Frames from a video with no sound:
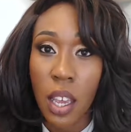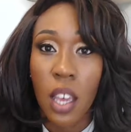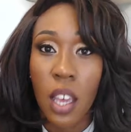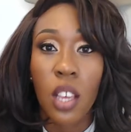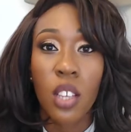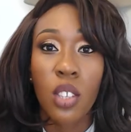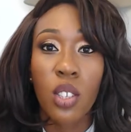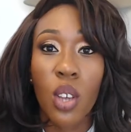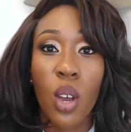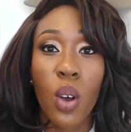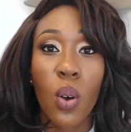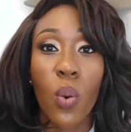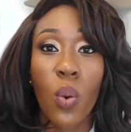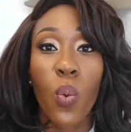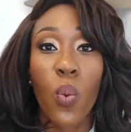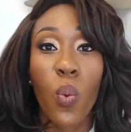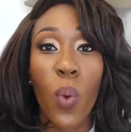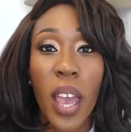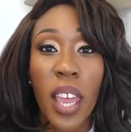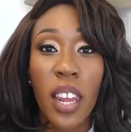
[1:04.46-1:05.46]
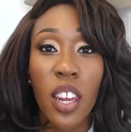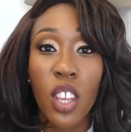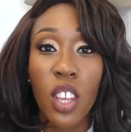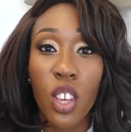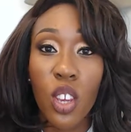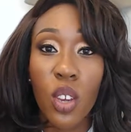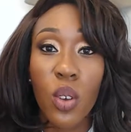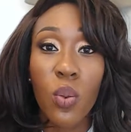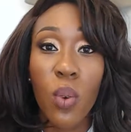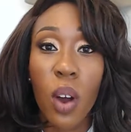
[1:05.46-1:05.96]
So, when
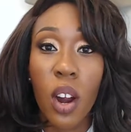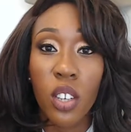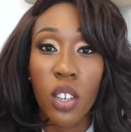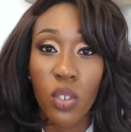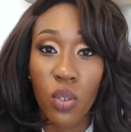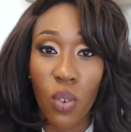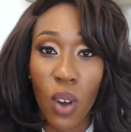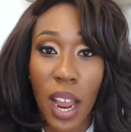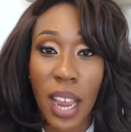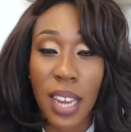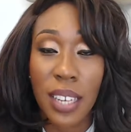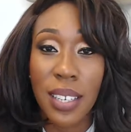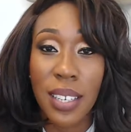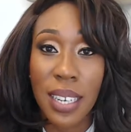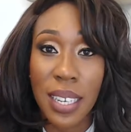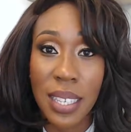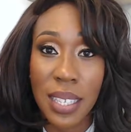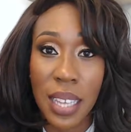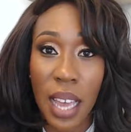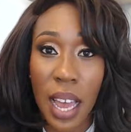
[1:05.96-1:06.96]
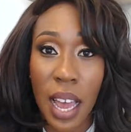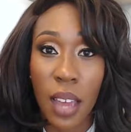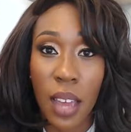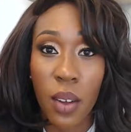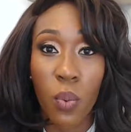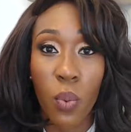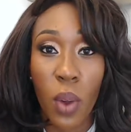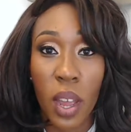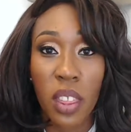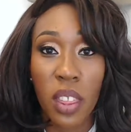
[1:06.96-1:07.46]
you are trying to decide
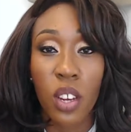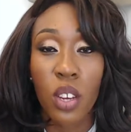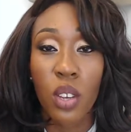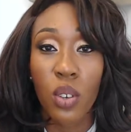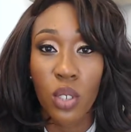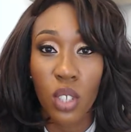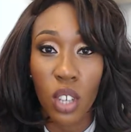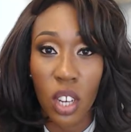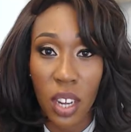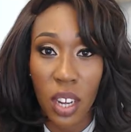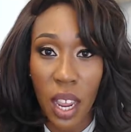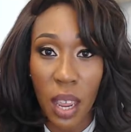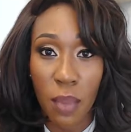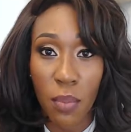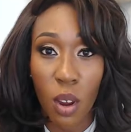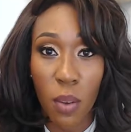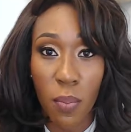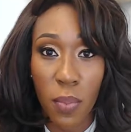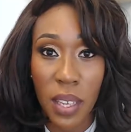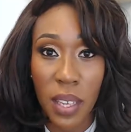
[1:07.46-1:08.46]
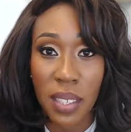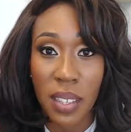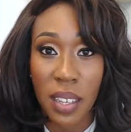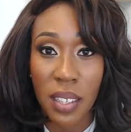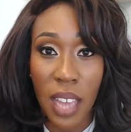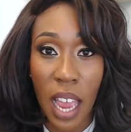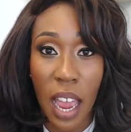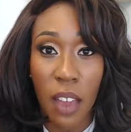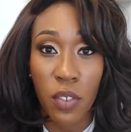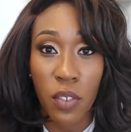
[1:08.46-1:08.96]
whether you should name your business
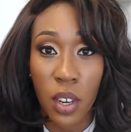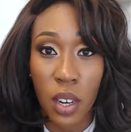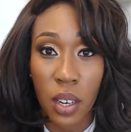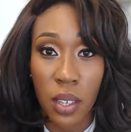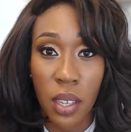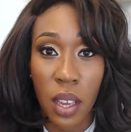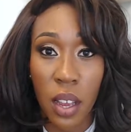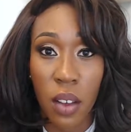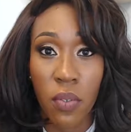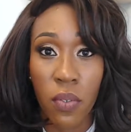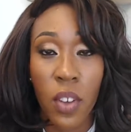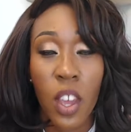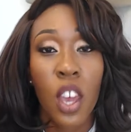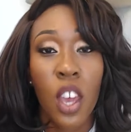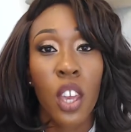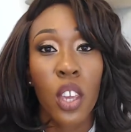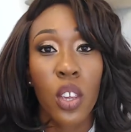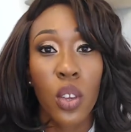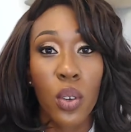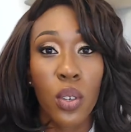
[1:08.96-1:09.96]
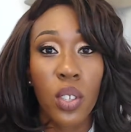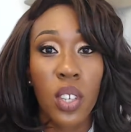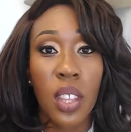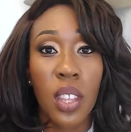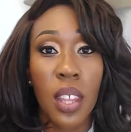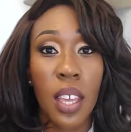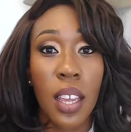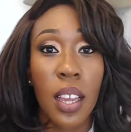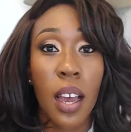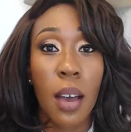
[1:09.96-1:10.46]
after yourself, you should
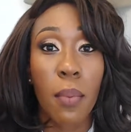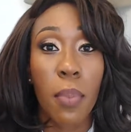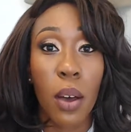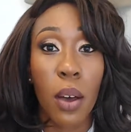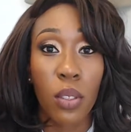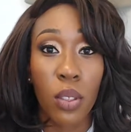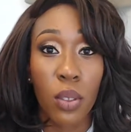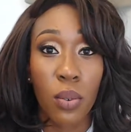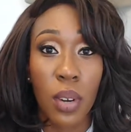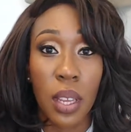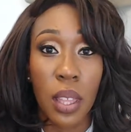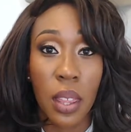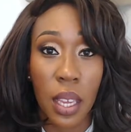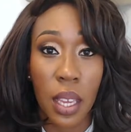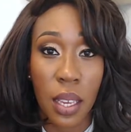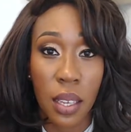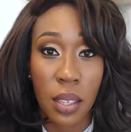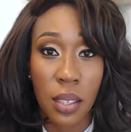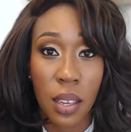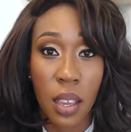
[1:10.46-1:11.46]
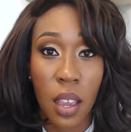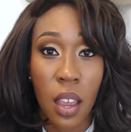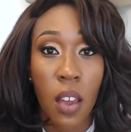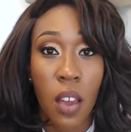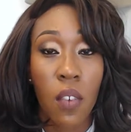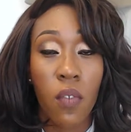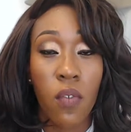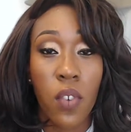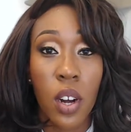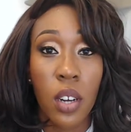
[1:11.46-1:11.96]
think about three things.
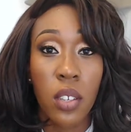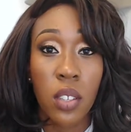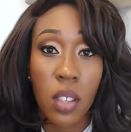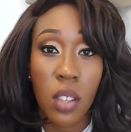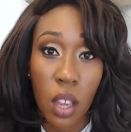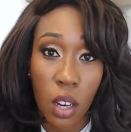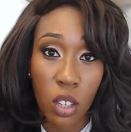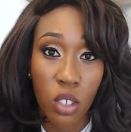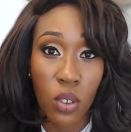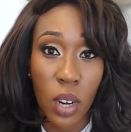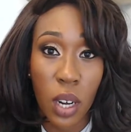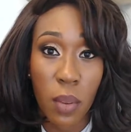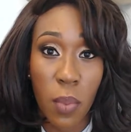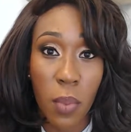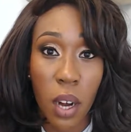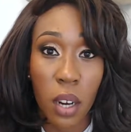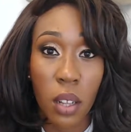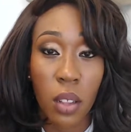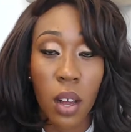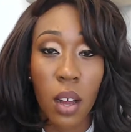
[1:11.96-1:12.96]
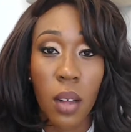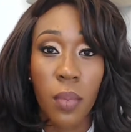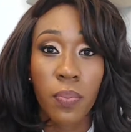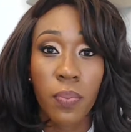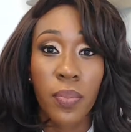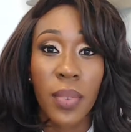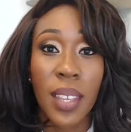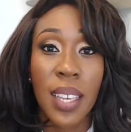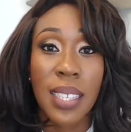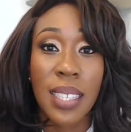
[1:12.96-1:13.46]
First, trademark law,
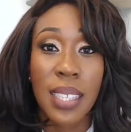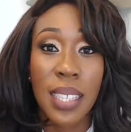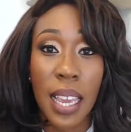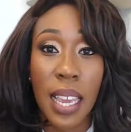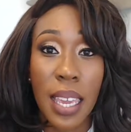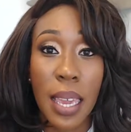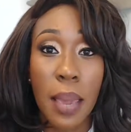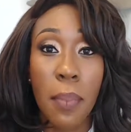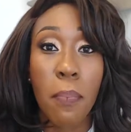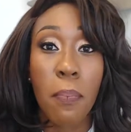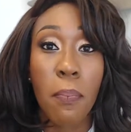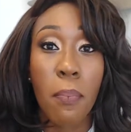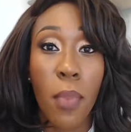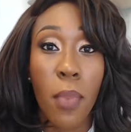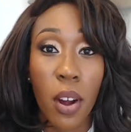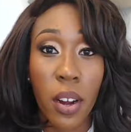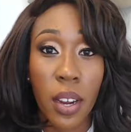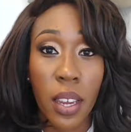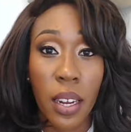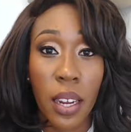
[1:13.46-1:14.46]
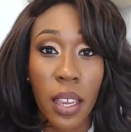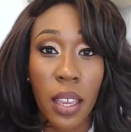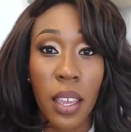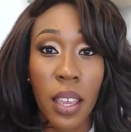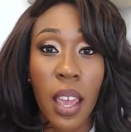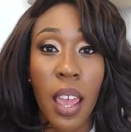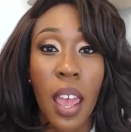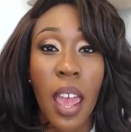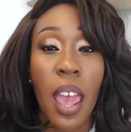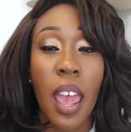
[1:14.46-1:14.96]
second, marketing,
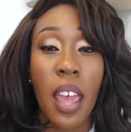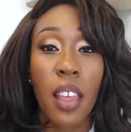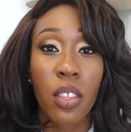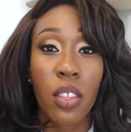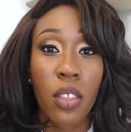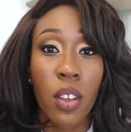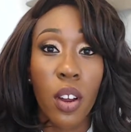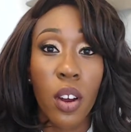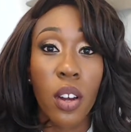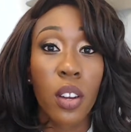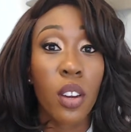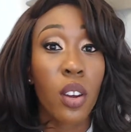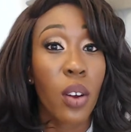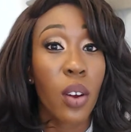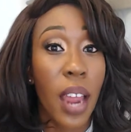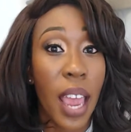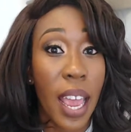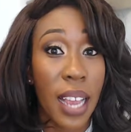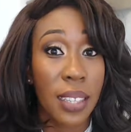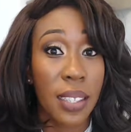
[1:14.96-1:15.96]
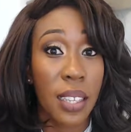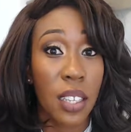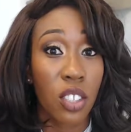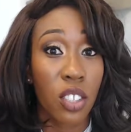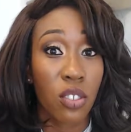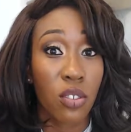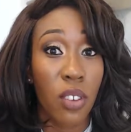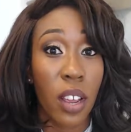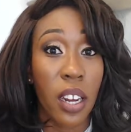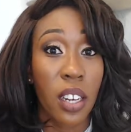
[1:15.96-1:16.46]
and third, your exit
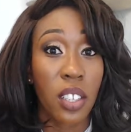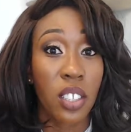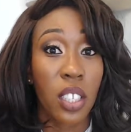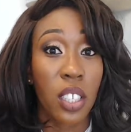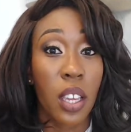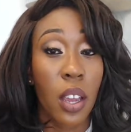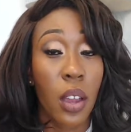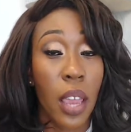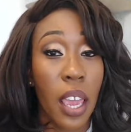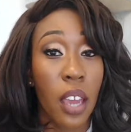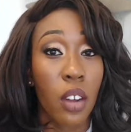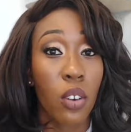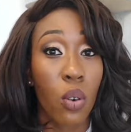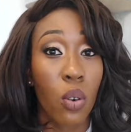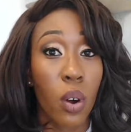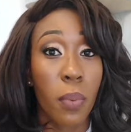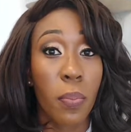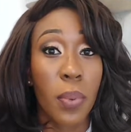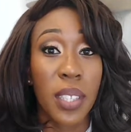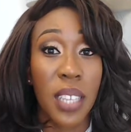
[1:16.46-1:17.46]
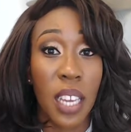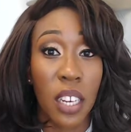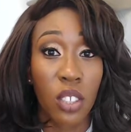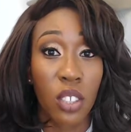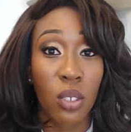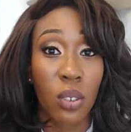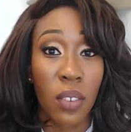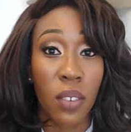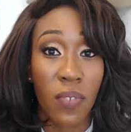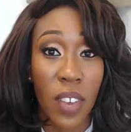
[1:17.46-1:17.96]
strategy and or
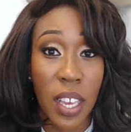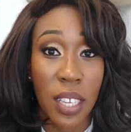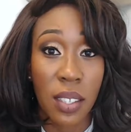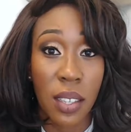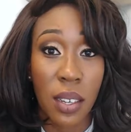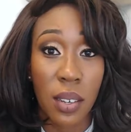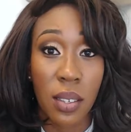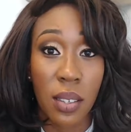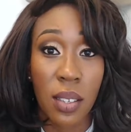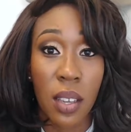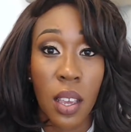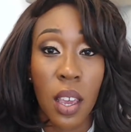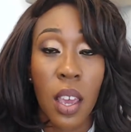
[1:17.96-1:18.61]
potential investors.